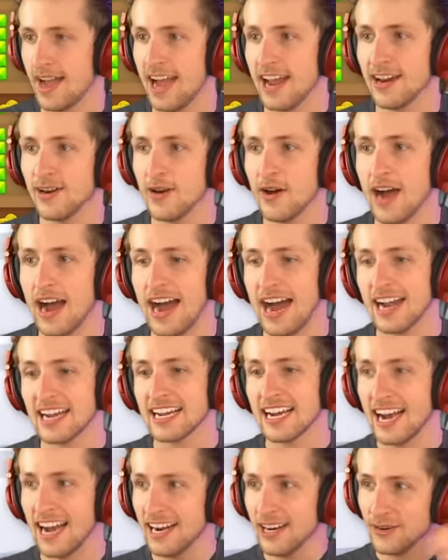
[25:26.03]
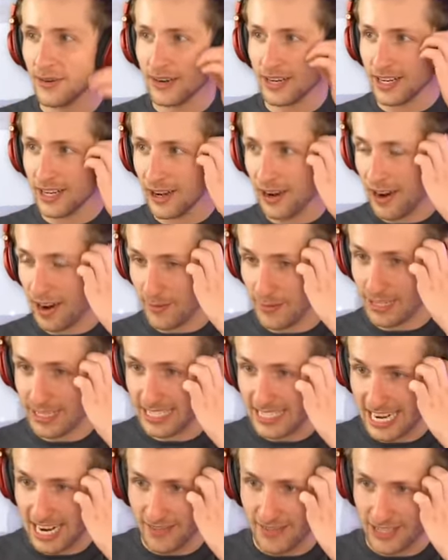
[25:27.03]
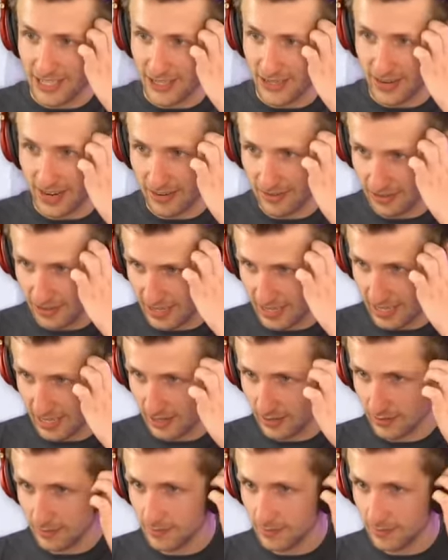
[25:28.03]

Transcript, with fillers: I I kind of want to know how much damage you have right now.